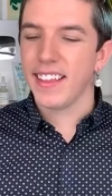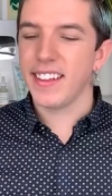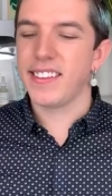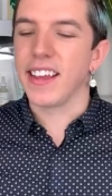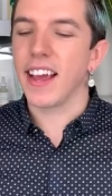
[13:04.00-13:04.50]

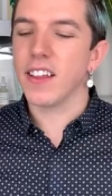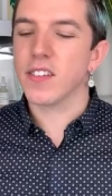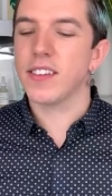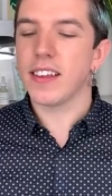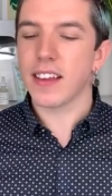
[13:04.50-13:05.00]
Let's see.
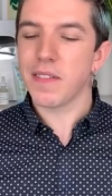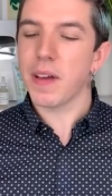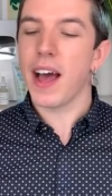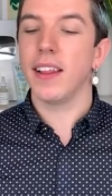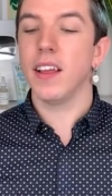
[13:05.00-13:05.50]
Catherine says, i
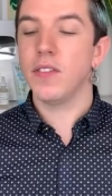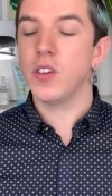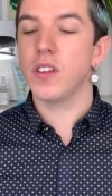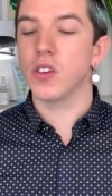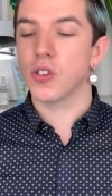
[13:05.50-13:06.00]
I love
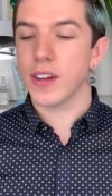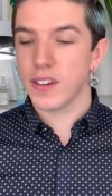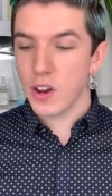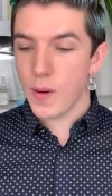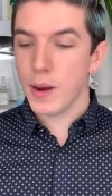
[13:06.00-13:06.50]
using
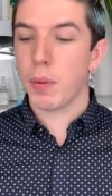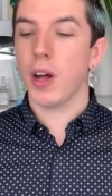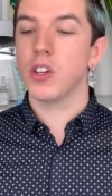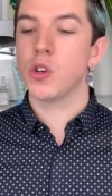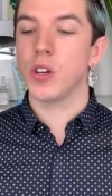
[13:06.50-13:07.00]
tretinoin,
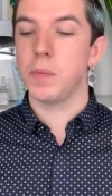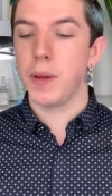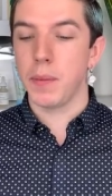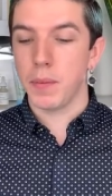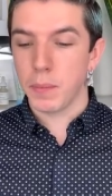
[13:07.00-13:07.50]
Paula's Choice
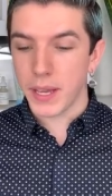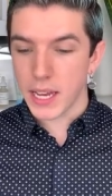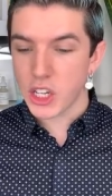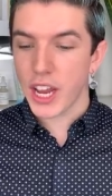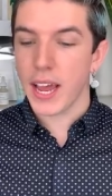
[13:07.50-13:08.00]
B,
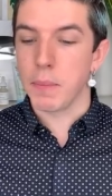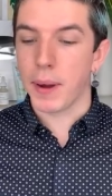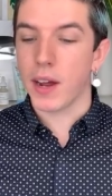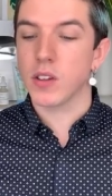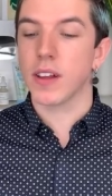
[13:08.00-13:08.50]
BHA, and
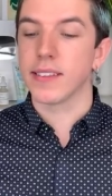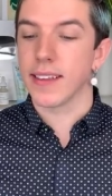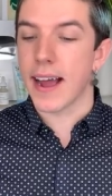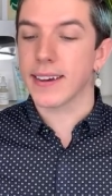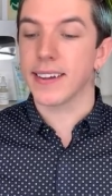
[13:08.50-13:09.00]
Biossance
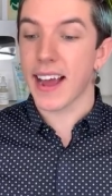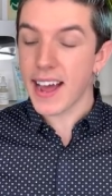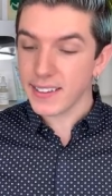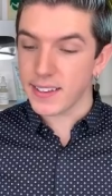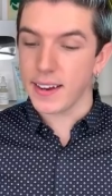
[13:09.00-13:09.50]
lactic
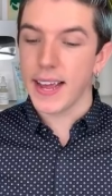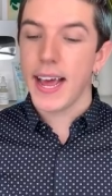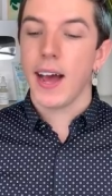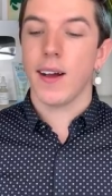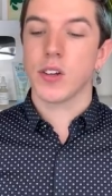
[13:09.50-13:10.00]
acid.
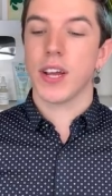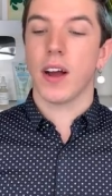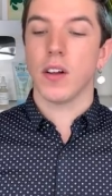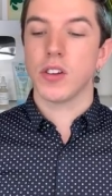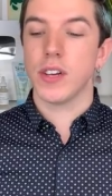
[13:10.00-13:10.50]
How should I
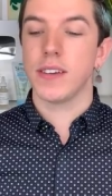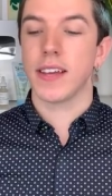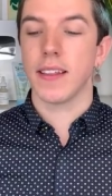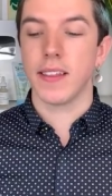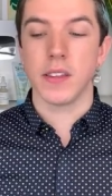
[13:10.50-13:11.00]
alternate to
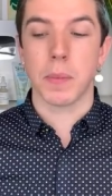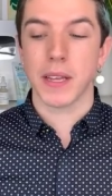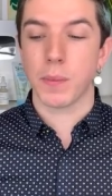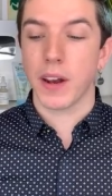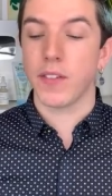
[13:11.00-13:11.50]
get these
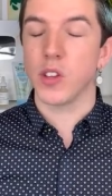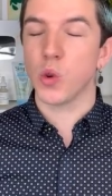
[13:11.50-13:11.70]
best benefits?